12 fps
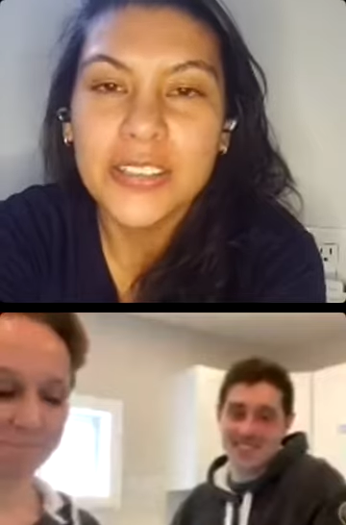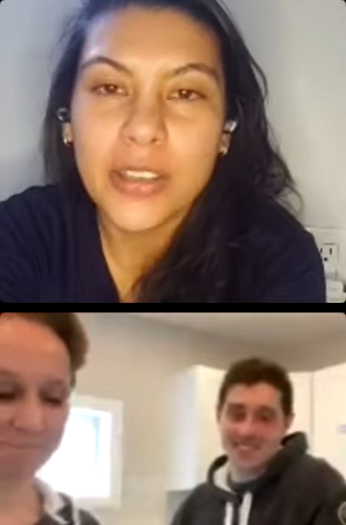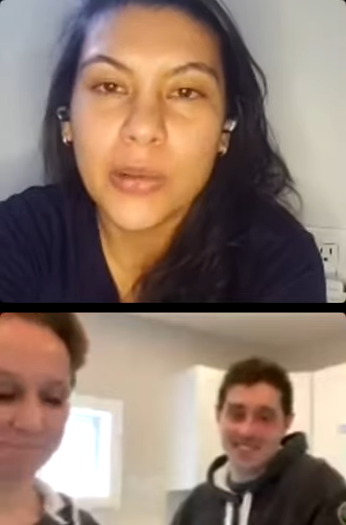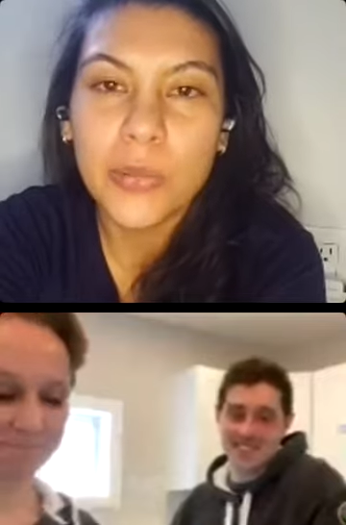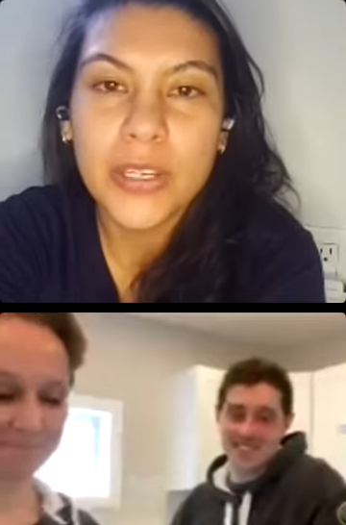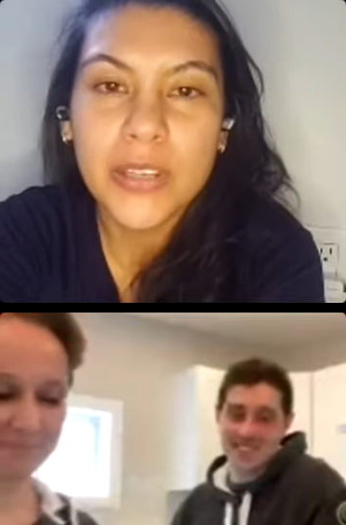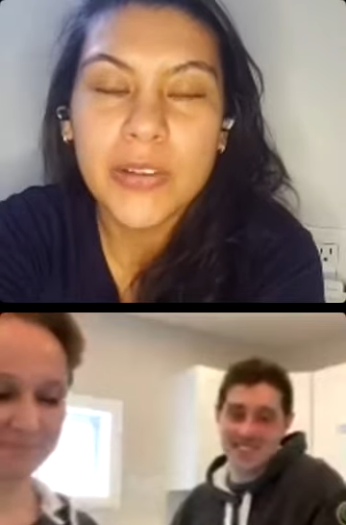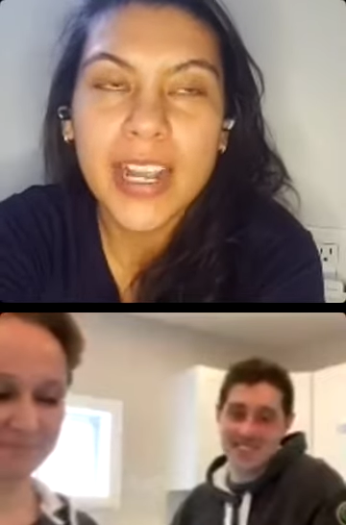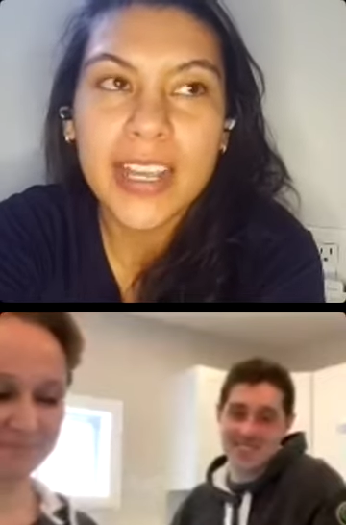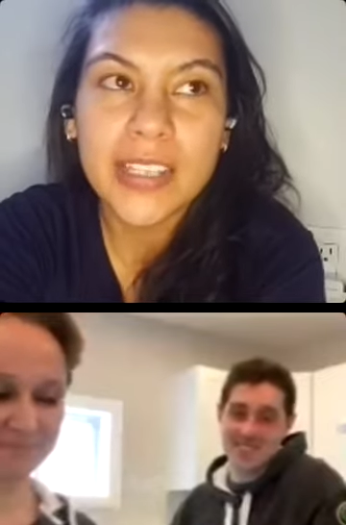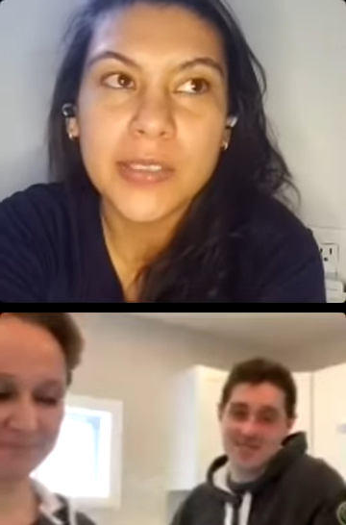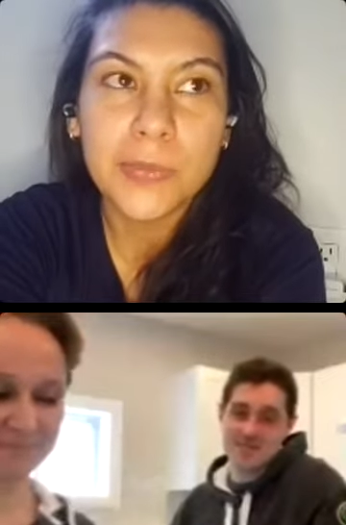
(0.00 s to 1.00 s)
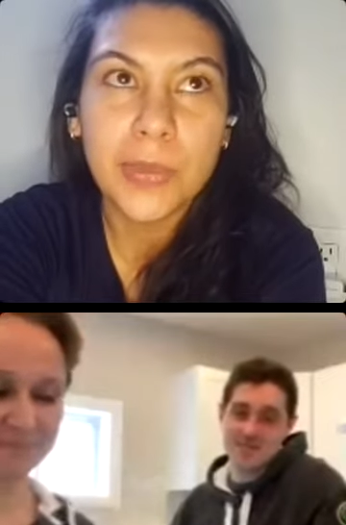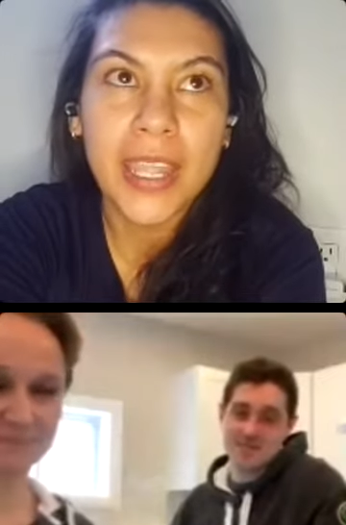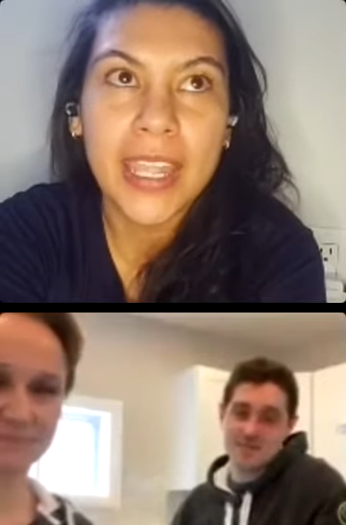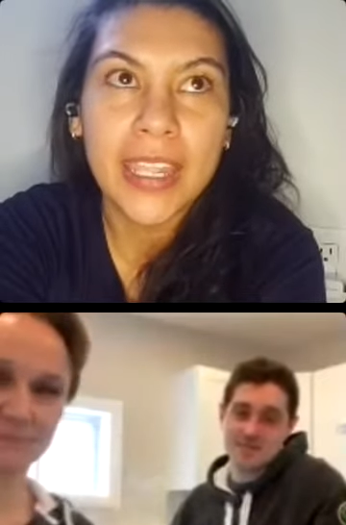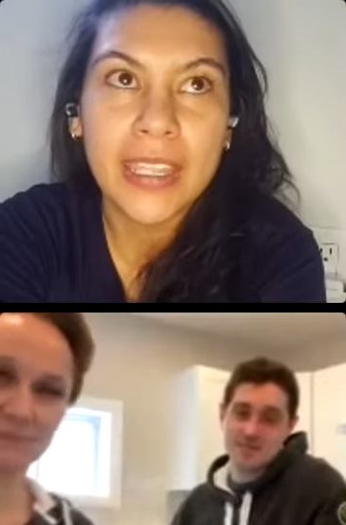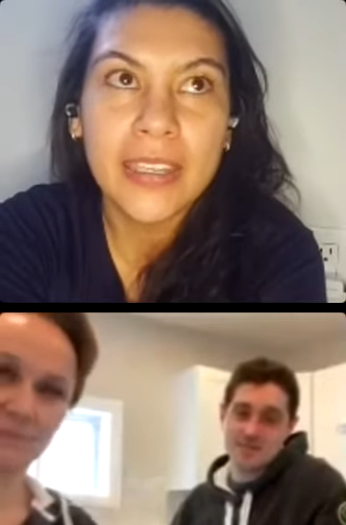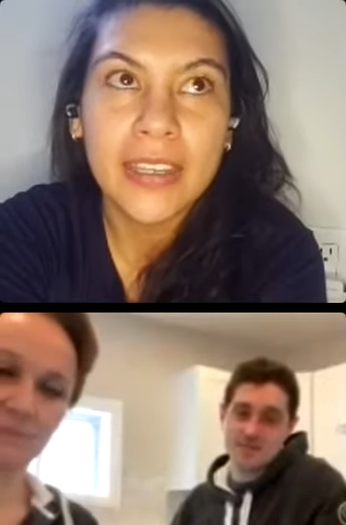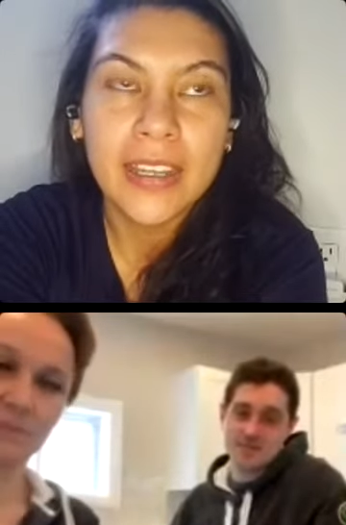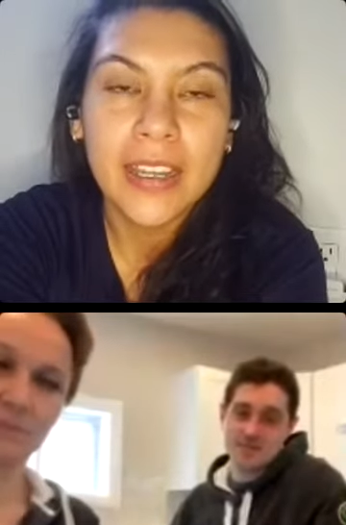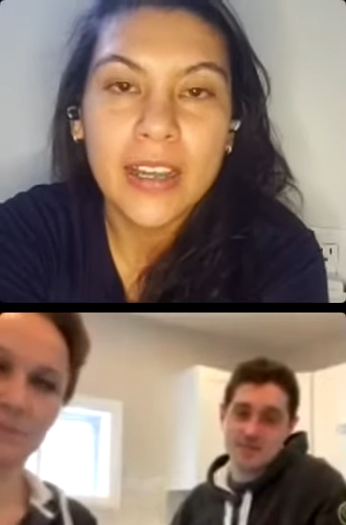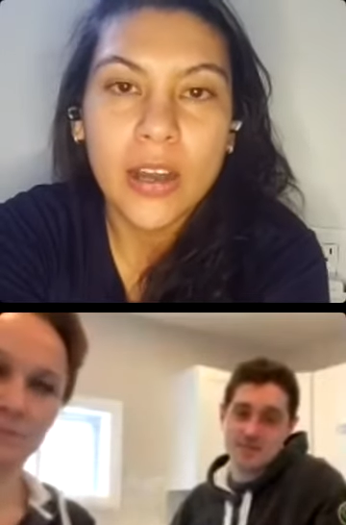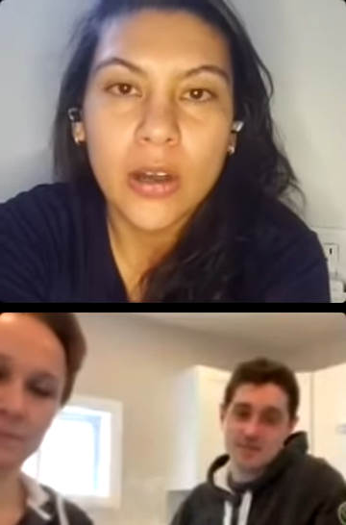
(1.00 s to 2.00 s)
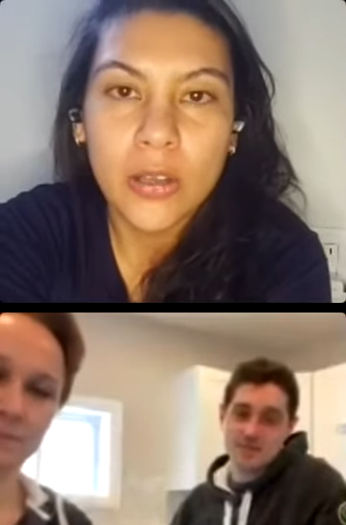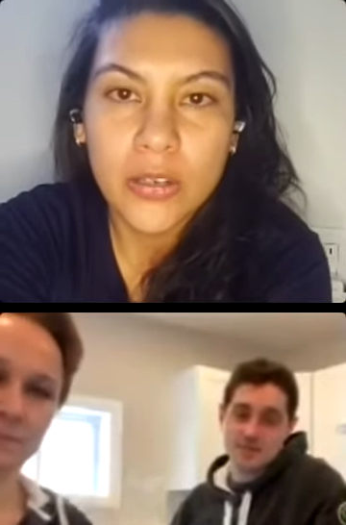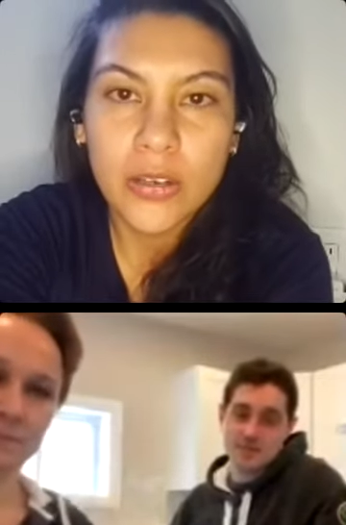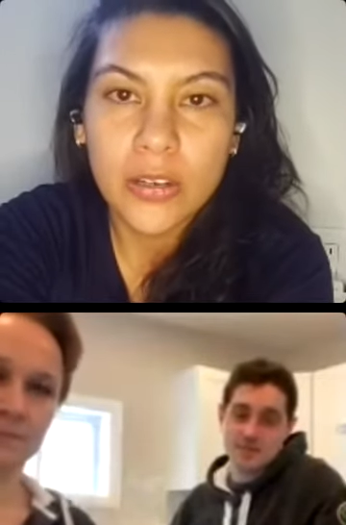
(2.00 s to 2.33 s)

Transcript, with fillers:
Speaker 1: so were you guys paying all your